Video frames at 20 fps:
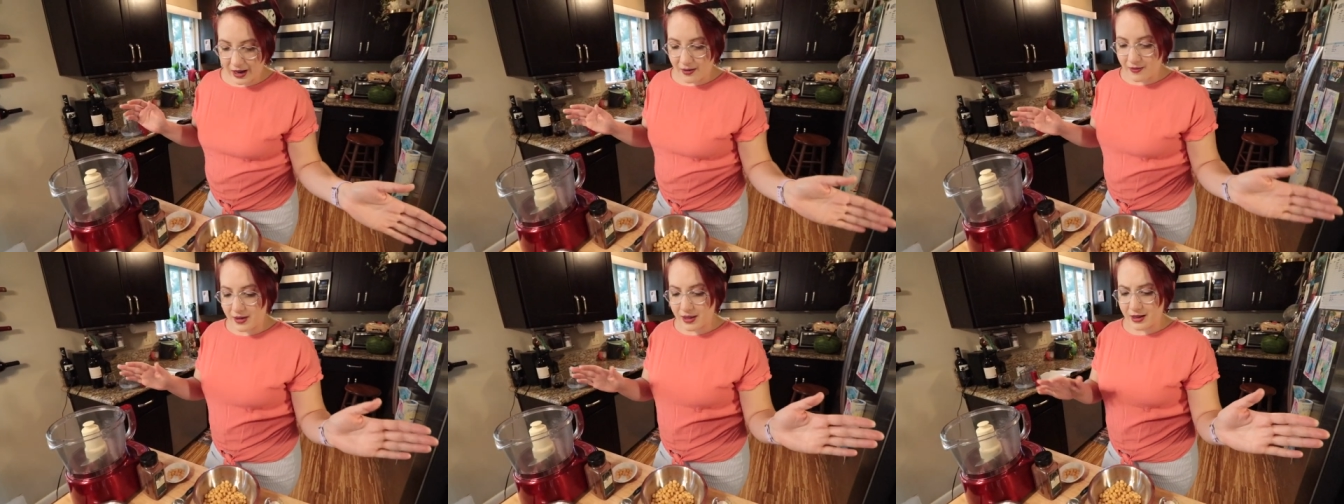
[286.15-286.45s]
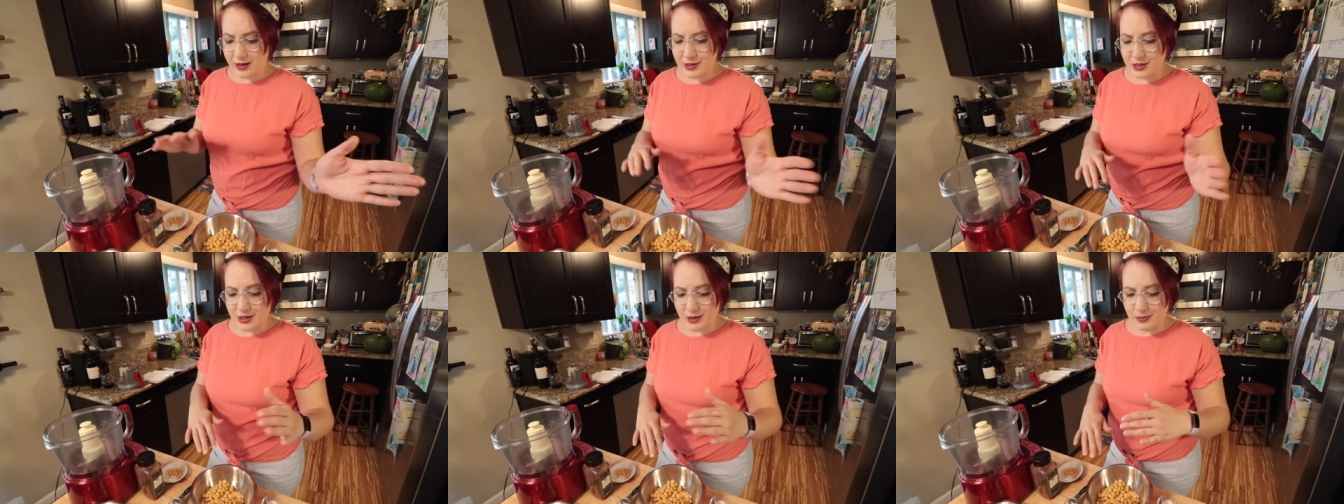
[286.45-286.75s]

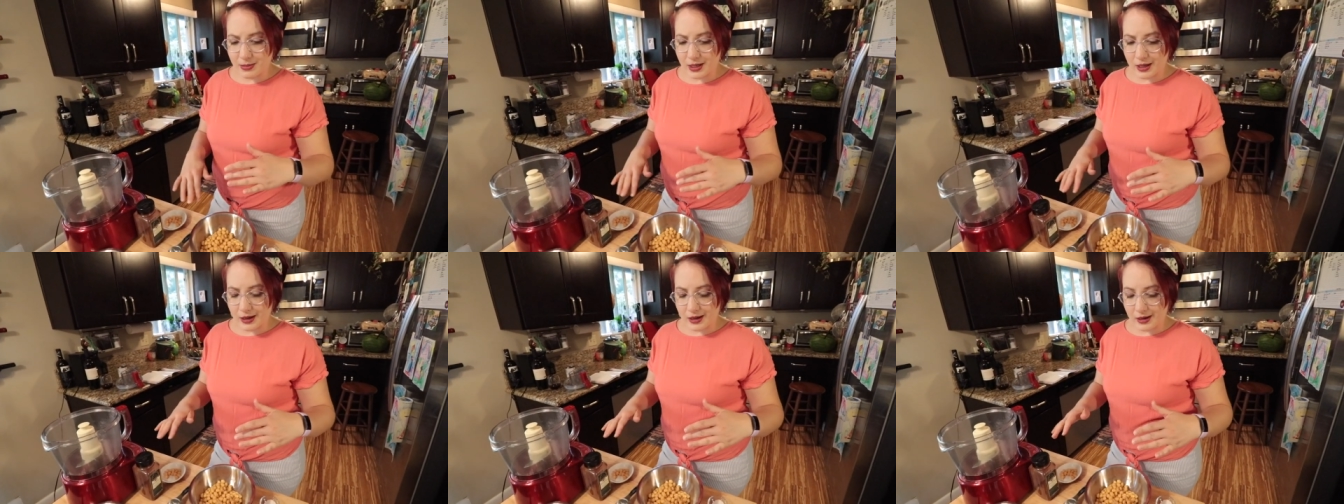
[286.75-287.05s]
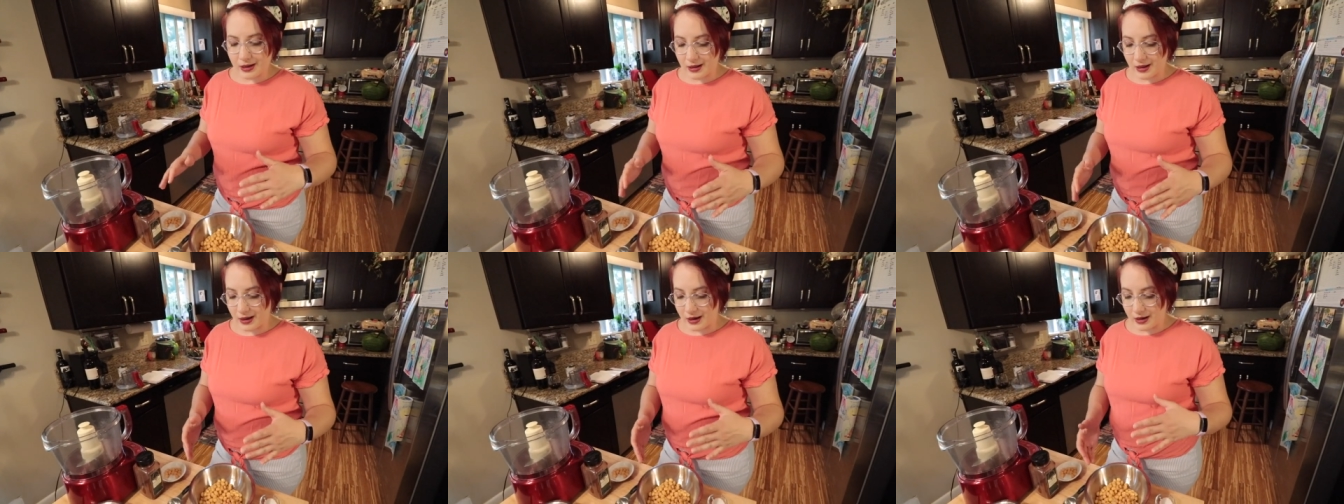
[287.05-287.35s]
everything should
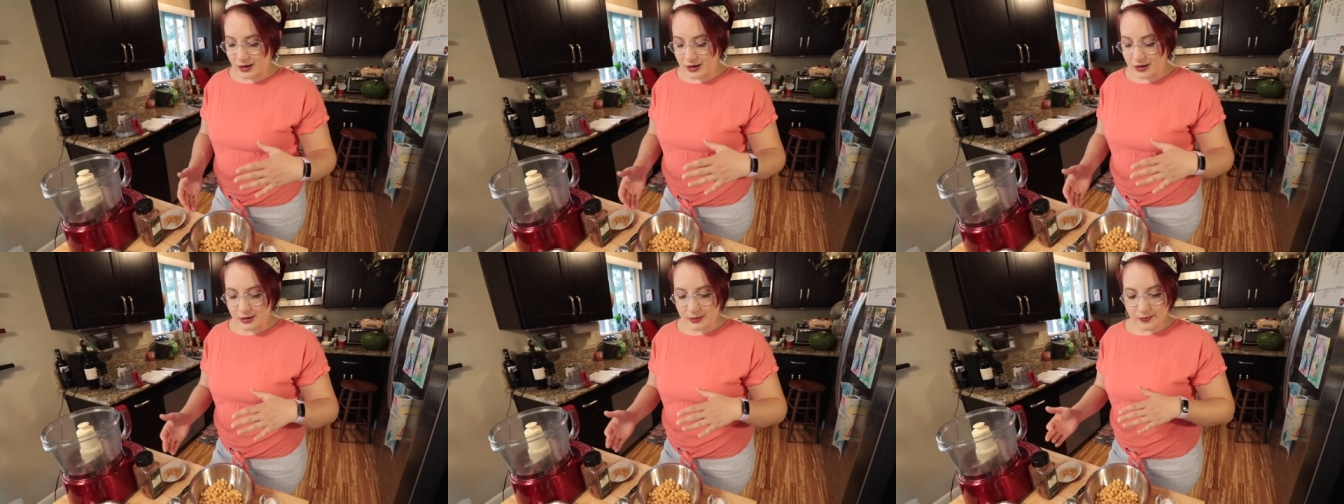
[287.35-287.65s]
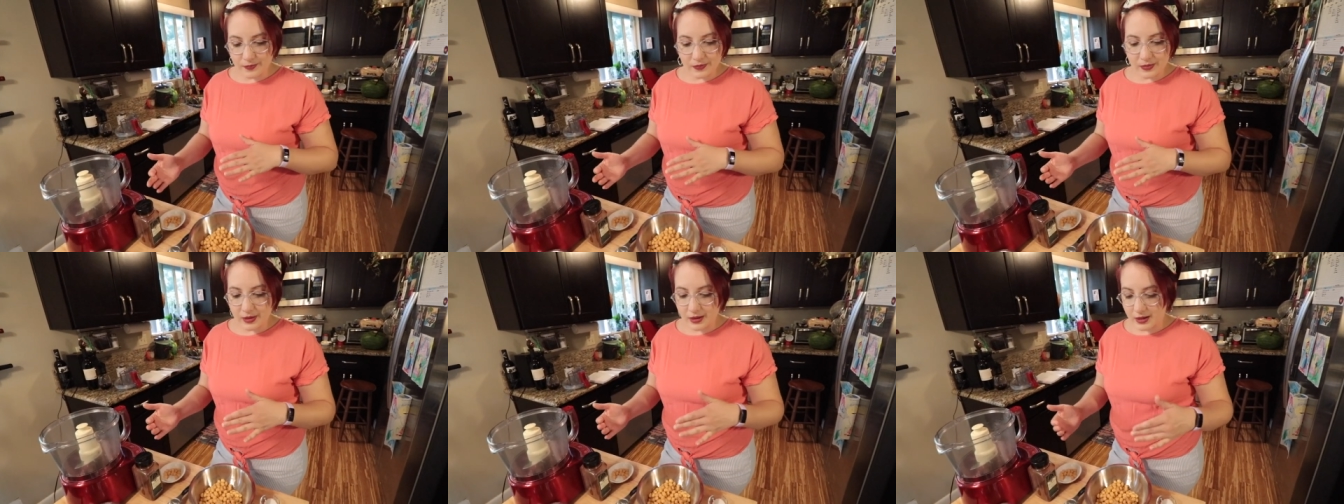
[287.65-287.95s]
be like,
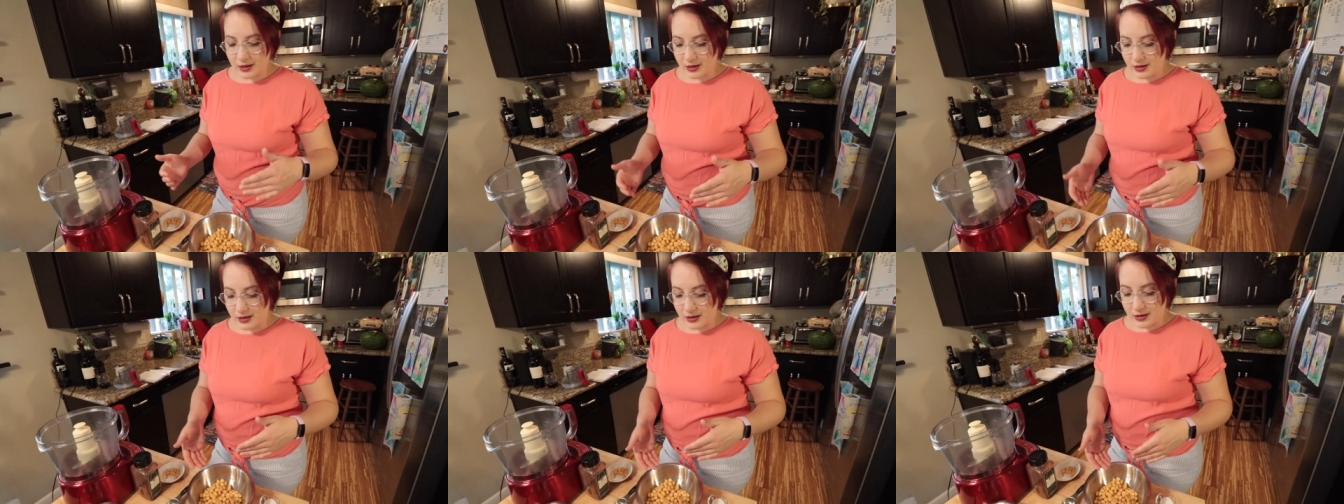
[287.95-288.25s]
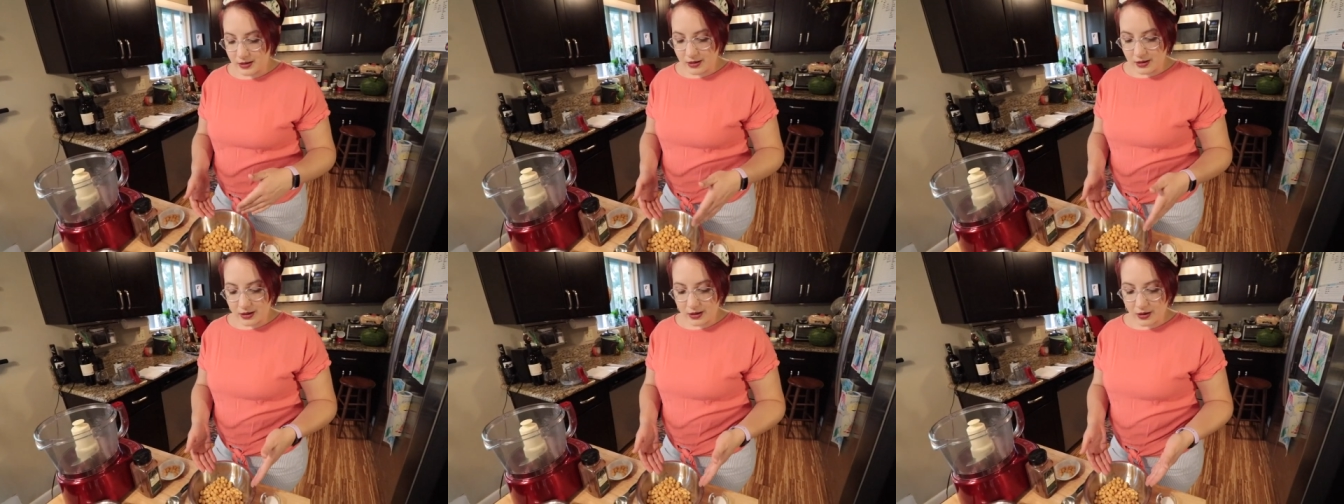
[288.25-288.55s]

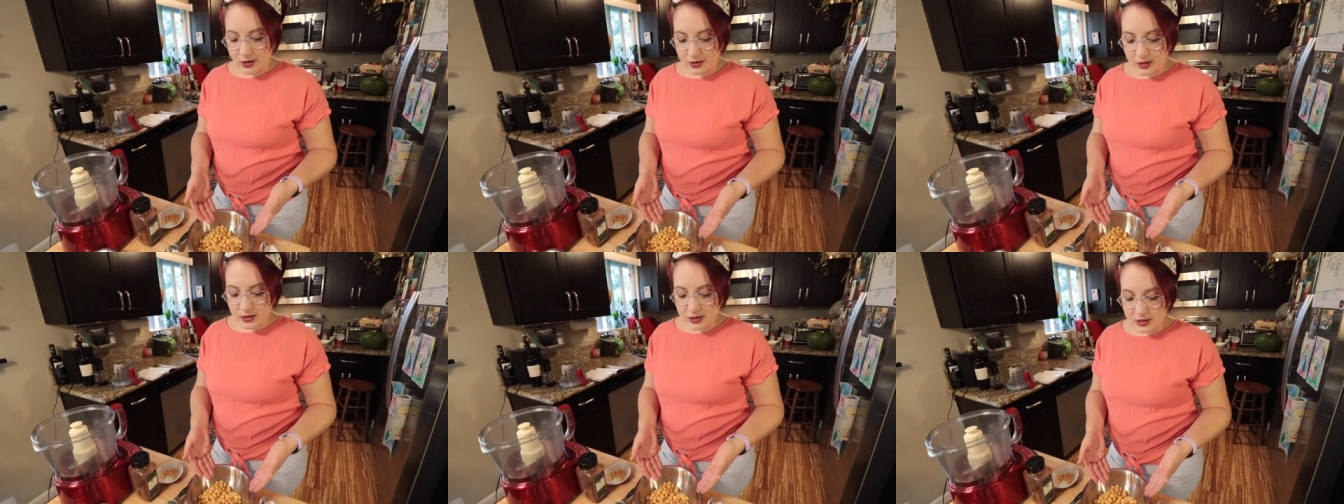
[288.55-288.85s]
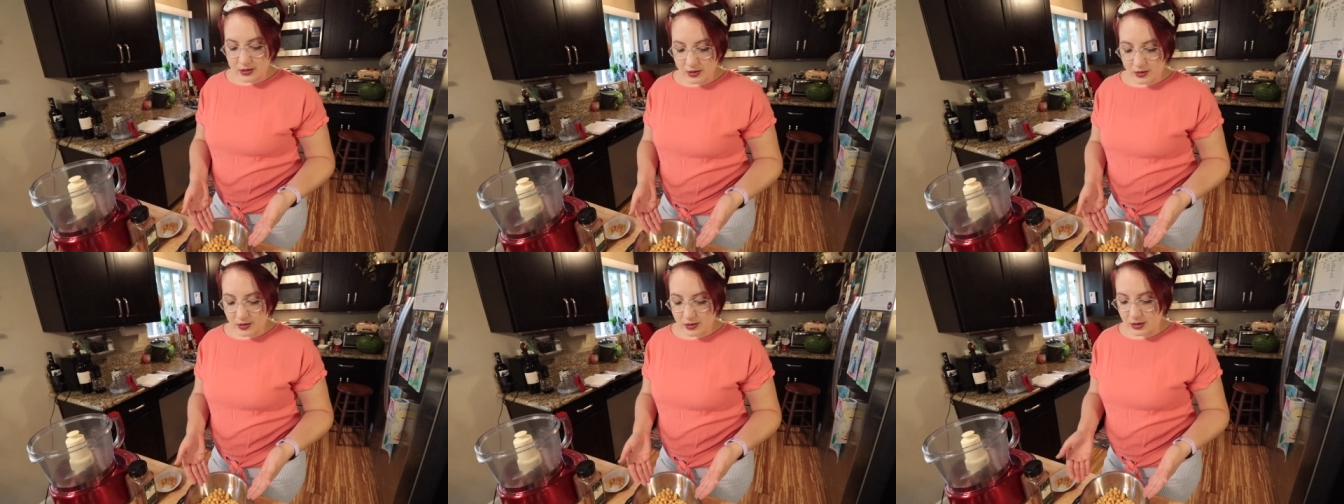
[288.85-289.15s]
you know, this
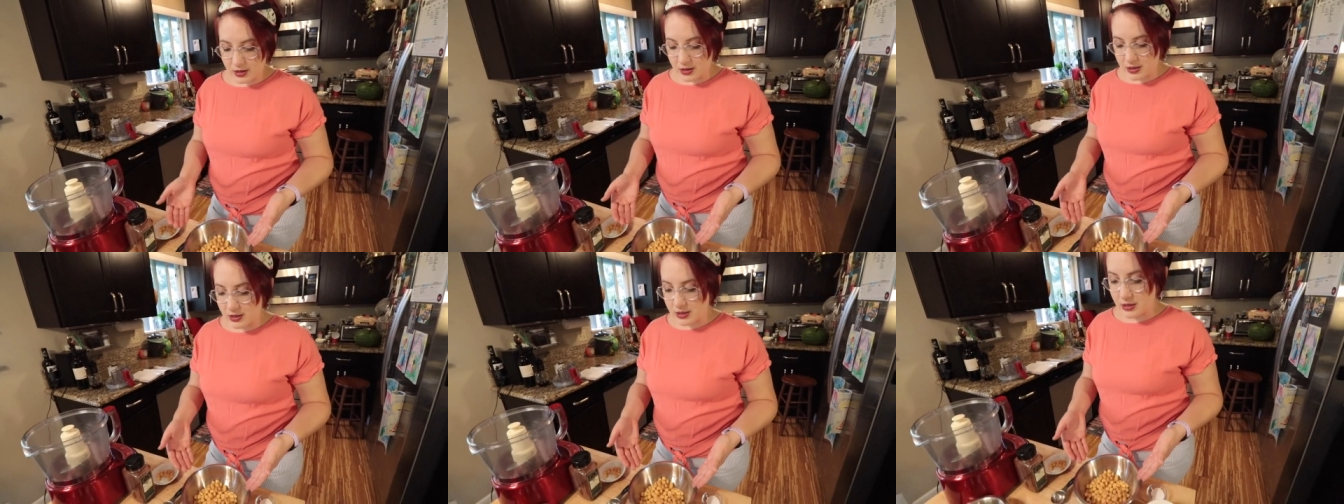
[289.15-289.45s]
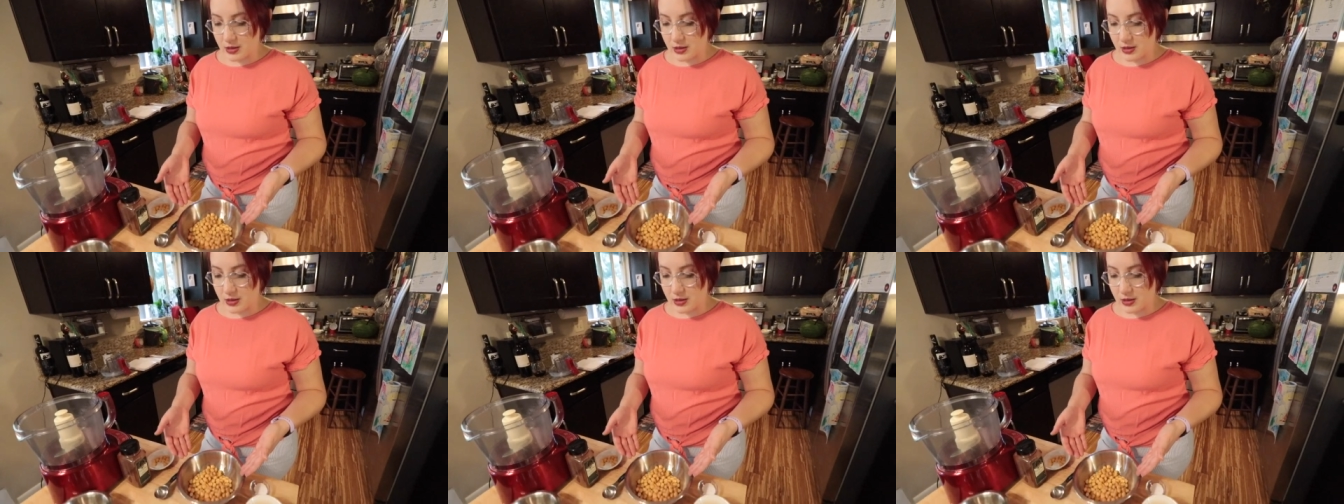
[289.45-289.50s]
is this